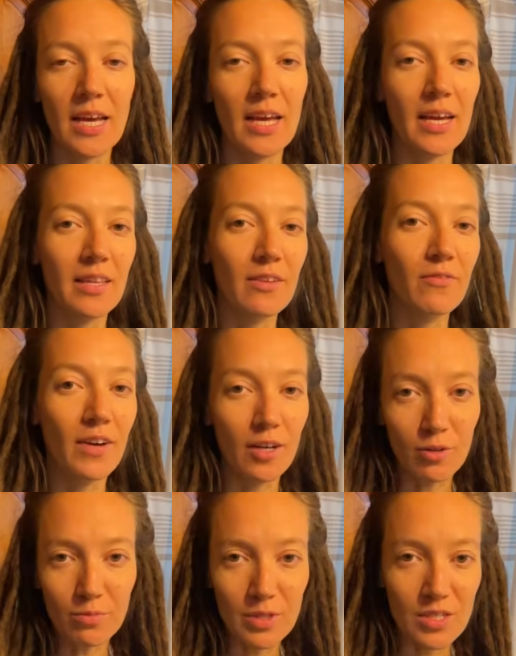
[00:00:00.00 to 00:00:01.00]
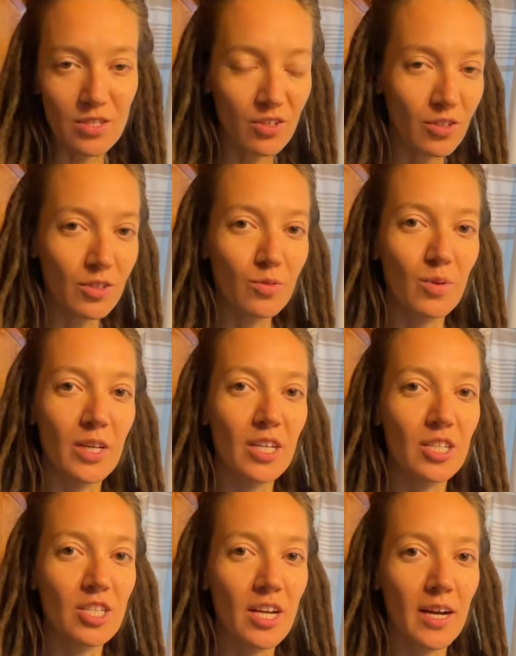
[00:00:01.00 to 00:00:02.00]
And the final result,
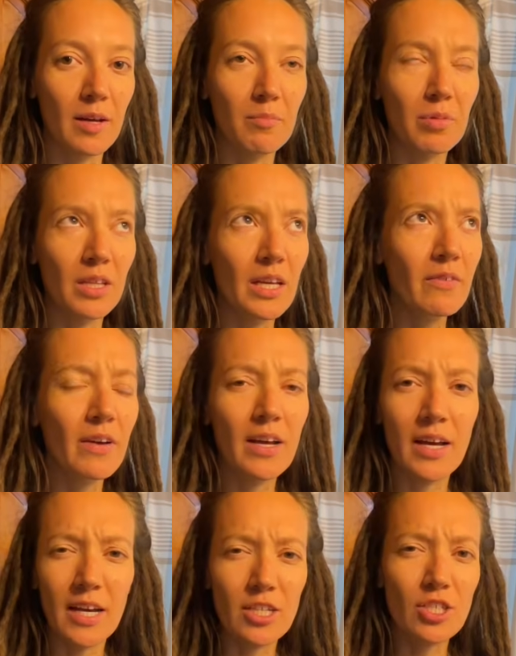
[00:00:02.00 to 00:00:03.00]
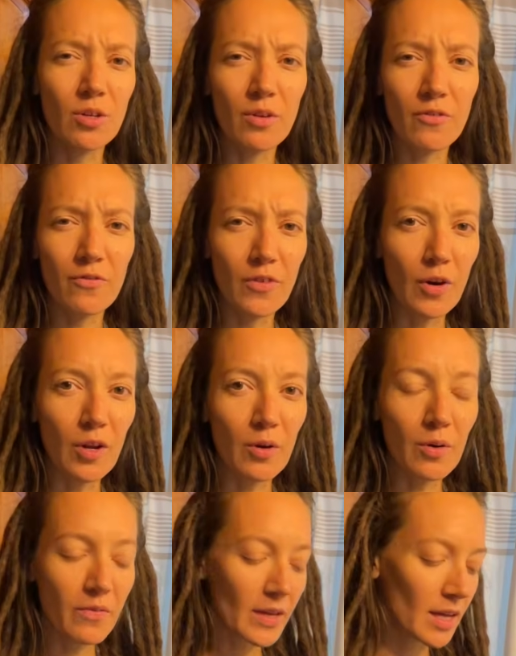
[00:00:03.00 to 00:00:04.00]
which I believe I showed a photo
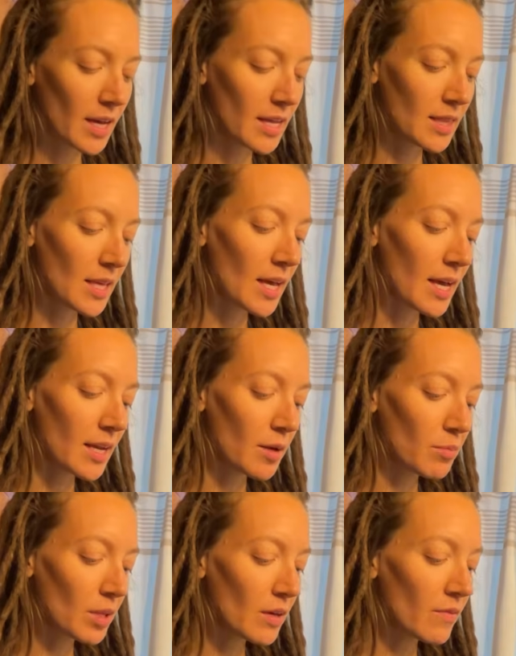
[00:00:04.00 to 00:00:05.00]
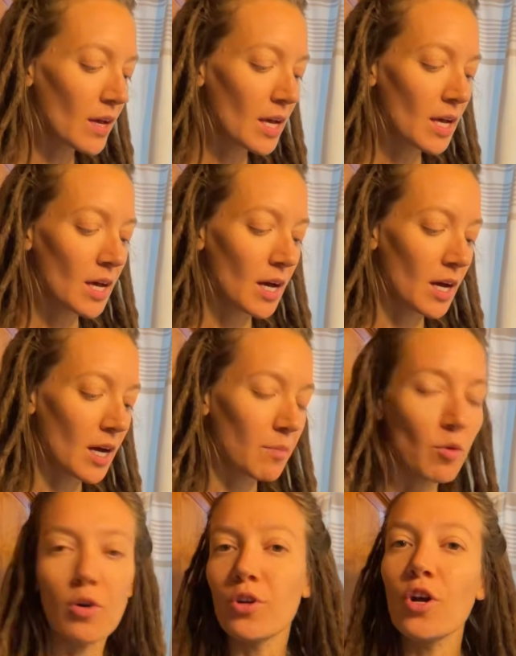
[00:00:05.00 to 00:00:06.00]
of it at the end, I believe,
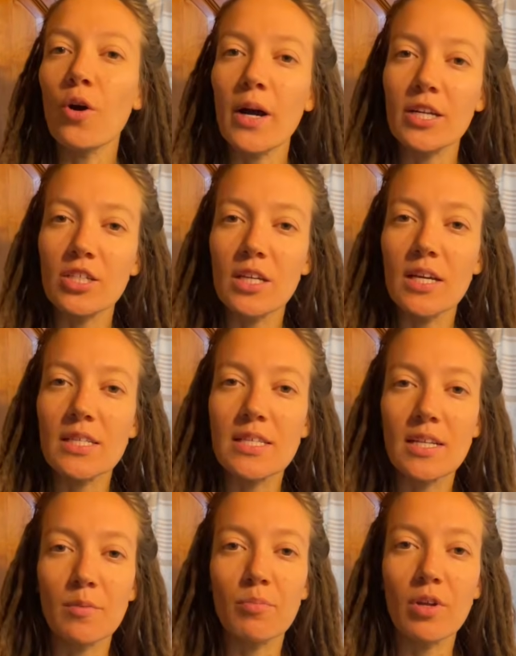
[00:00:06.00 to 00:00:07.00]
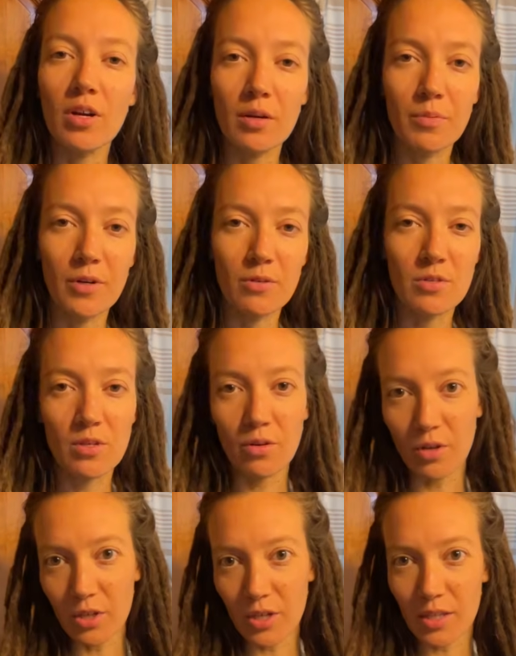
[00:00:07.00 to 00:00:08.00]
or no, actually it's in a blog post. So
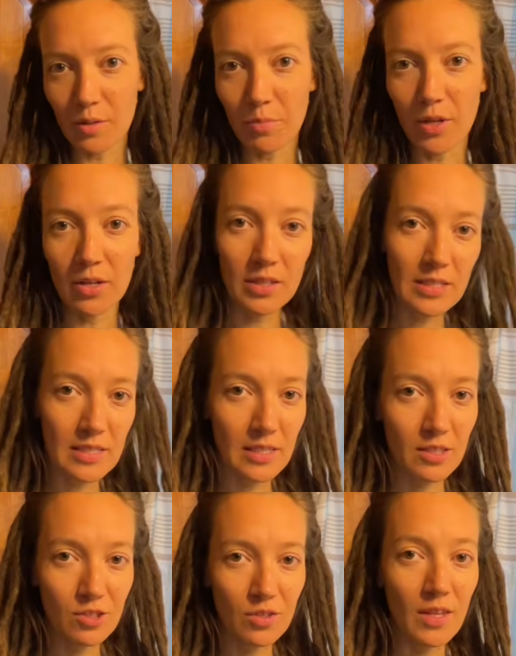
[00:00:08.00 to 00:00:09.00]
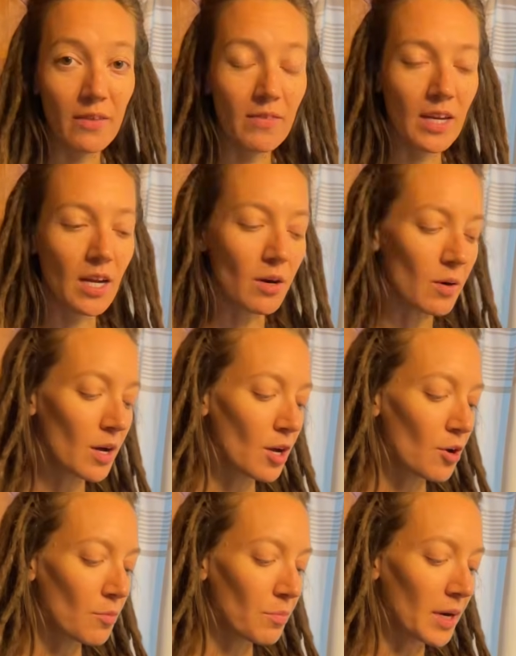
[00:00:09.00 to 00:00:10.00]
go look at the blog that's linked to that video.
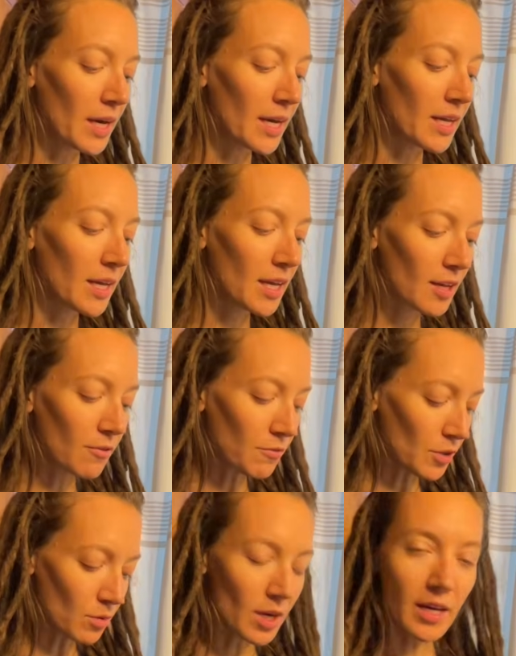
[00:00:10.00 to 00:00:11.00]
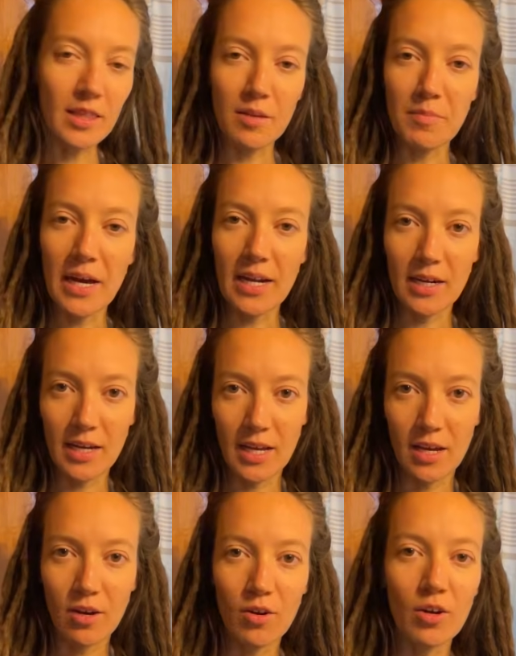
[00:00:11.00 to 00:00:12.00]
But if you cut them at an
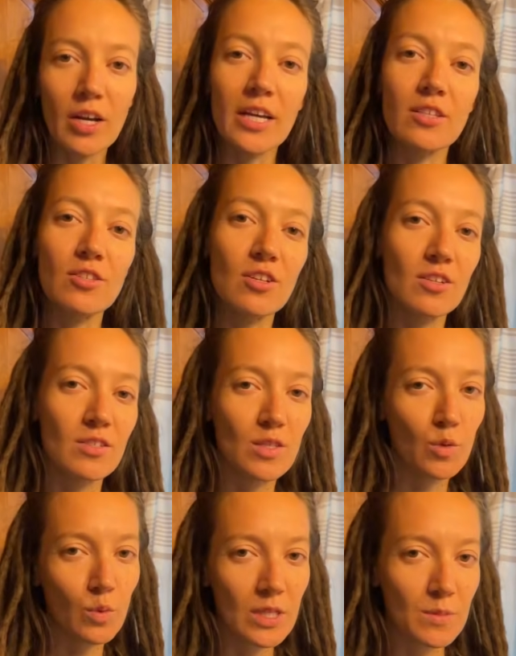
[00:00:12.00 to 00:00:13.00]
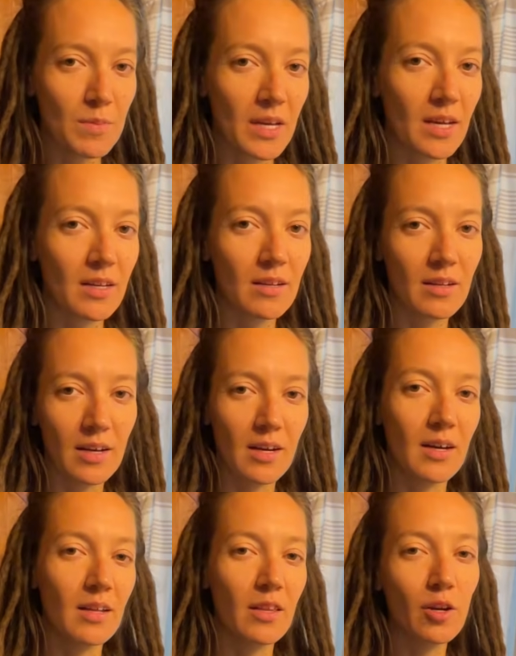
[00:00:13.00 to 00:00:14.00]
angle, it turns the wispy end
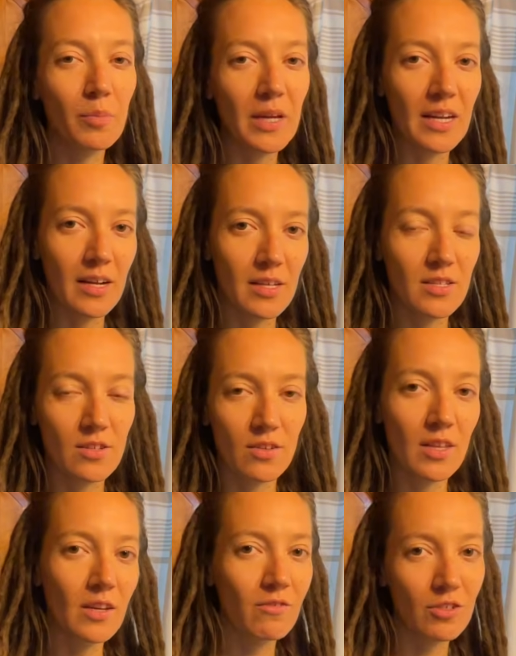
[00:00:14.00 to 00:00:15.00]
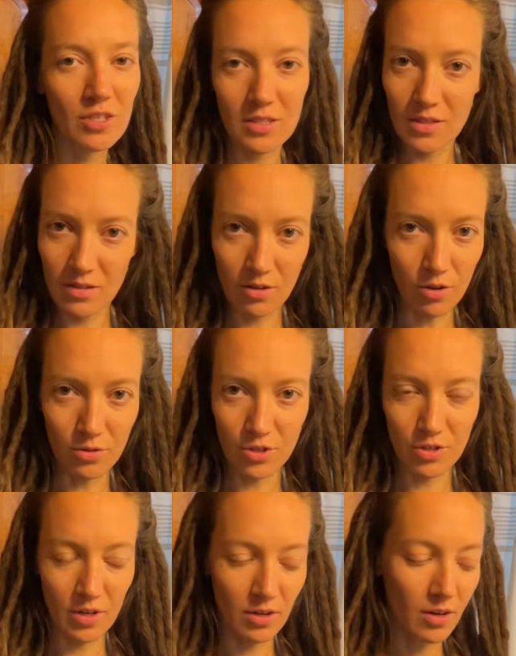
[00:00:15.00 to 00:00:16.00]
a little bit nicer than if you just go
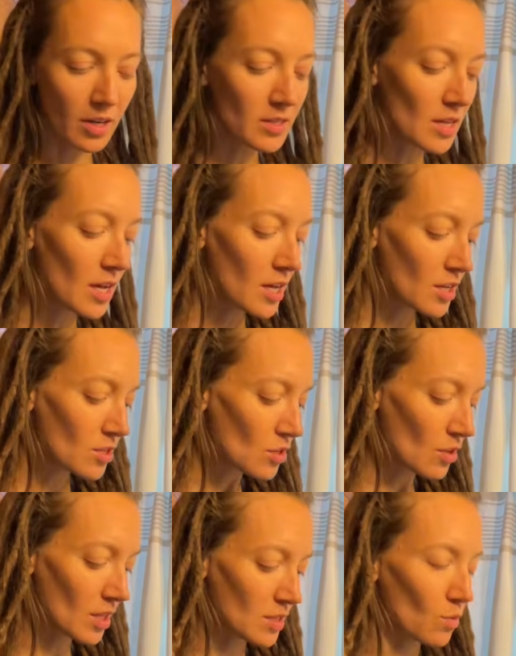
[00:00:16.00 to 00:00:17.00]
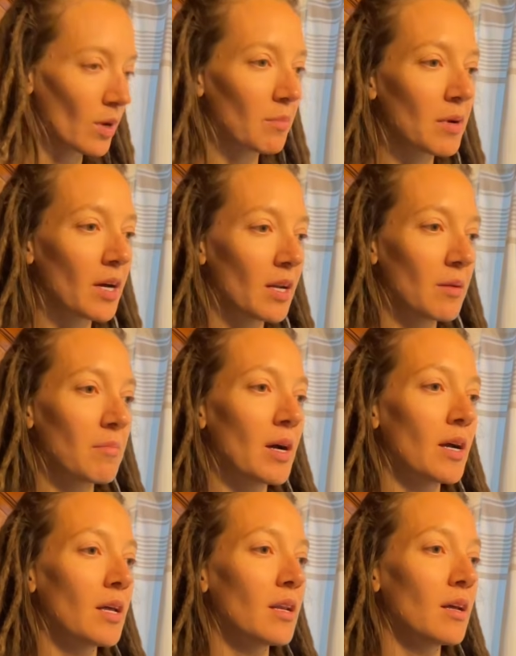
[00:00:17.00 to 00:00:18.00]
straight across. So that's why I'm cutting
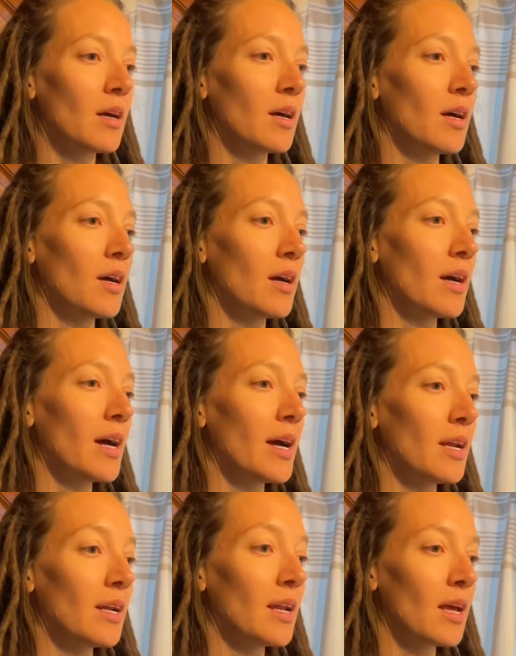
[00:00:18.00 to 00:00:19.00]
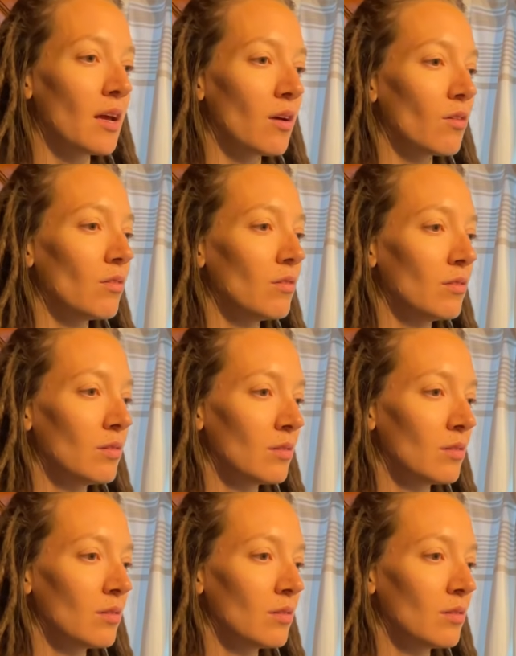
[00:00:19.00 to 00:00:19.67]
mine at an angle.